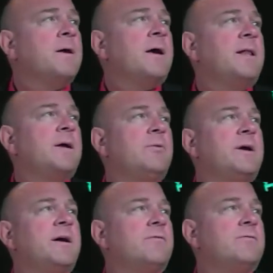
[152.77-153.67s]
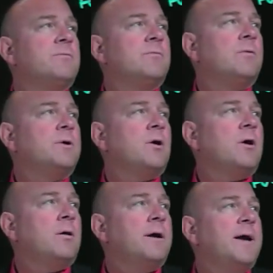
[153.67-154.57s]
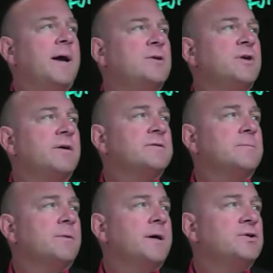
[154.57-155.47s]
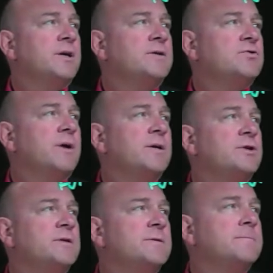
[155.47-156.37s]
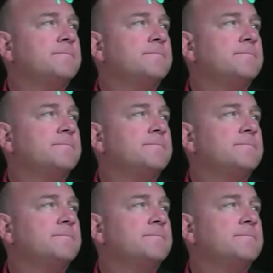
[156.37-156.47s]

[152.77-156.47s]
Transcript: And then we have what we call agile supply chain strategies,